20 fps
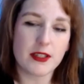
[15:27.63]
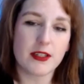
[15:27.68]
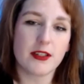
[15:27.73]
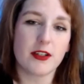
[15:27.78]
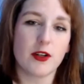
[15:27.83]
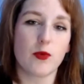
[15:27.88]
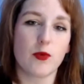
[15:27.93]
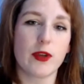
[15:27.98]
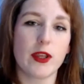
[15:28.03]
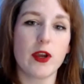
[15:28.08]
You
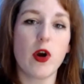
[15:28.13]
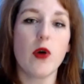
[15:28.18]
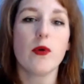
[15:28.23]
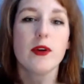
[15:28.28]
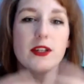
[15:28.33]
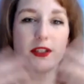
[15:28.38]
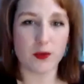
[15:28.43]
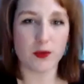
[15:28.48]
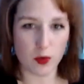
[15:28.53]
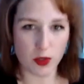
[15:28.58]
know, we
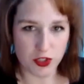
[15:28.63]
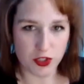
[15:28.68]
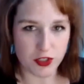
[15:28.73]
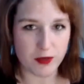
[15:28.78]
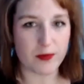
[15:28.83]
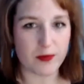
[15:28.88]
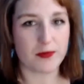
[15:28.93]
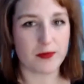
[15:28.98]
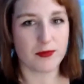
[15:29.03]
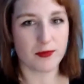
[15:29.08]
always
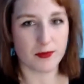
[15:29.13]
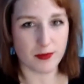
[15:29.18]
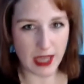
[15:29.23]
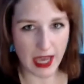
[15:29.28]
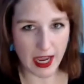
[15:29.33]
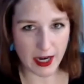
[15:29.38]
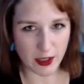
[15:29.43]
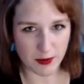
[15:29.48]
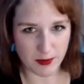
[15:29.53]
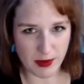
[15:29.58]
worship the
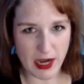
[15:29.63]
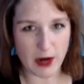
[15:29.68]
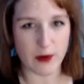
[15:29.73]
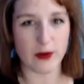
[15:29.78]
higher power.